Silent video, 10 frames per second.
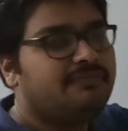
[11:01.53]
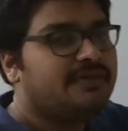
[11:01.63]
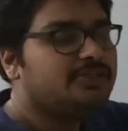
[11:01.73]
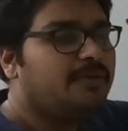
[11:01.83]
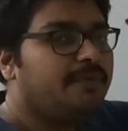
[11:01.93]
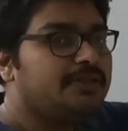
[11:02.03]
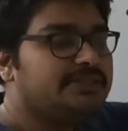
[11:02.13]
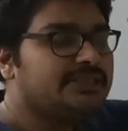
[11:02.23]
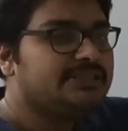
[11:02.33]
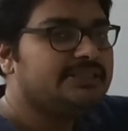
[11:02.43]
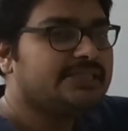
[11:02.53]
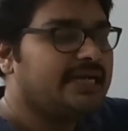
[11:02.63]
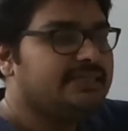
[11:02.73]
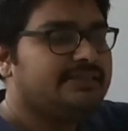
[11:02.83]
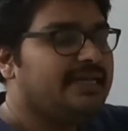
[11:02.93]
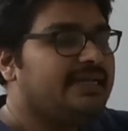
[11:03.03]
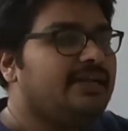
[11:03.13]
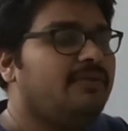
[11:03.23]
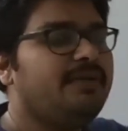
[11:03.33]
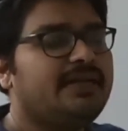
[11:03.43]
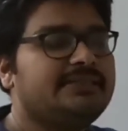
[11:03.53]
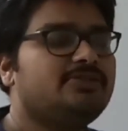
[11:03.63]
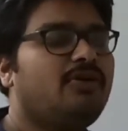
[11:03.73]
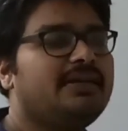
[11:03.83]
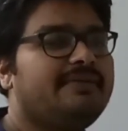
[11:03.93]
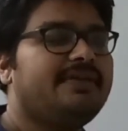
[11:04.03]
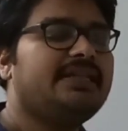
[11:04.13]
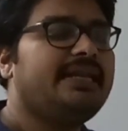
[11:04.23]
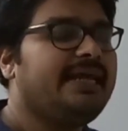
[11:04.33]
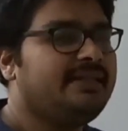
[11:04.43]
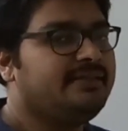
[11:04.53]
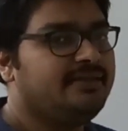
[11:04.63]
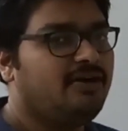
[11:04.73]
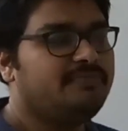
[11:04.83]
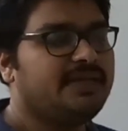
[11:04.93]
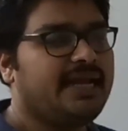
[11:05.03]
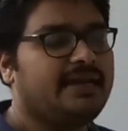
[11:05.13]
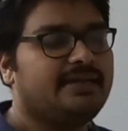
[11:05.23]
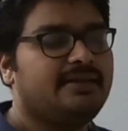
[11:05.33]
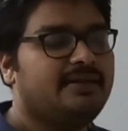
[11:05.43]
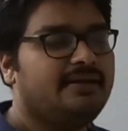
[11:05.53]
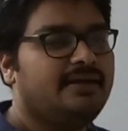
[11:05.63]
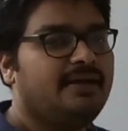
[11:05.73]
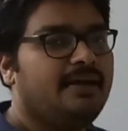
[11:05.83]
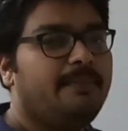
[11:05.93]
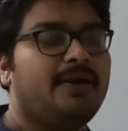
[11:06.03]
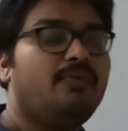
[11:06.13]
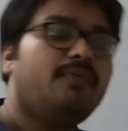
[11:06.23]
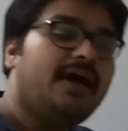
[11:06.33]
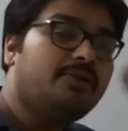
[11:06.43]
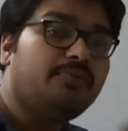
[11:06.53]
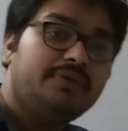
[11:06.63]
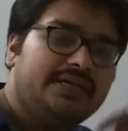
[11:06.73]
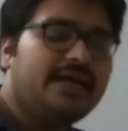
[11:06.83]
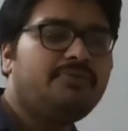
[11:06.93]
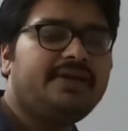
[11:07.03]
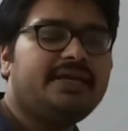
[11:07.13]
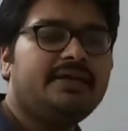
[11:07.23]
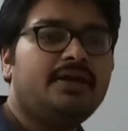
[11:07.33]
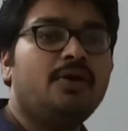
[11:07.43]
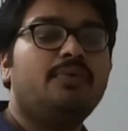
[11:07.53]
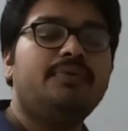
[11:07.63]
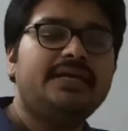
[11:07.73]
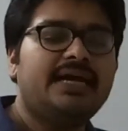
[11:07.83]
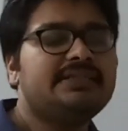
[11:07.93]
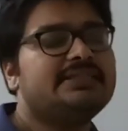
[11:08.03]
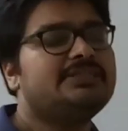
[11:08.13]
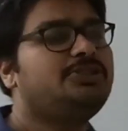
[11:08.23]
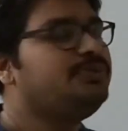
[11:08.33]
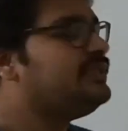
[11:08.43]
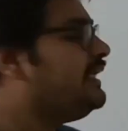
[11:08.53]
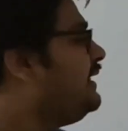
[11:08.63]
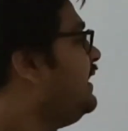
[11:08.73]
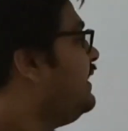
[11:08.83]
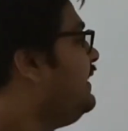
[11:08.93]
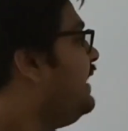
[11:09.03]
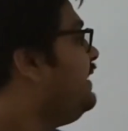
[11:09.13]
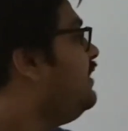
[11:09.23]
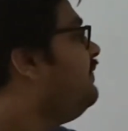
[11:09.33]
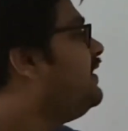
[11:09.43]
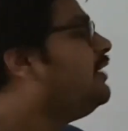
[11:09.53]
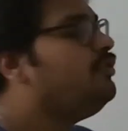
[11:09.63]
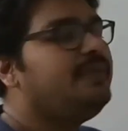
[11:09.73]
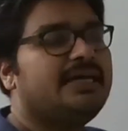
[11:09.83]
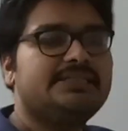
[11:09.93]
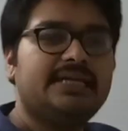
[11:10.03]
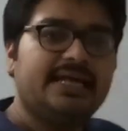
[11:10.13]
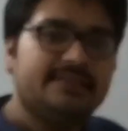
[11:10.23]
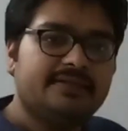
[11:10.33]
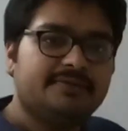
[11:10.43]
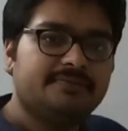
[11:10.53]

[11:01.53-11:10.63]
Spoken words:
First of all, just decide 10 kilometer is not given the length of the canal. But what we are doing, we are just choosing 10 kilometer to be as length.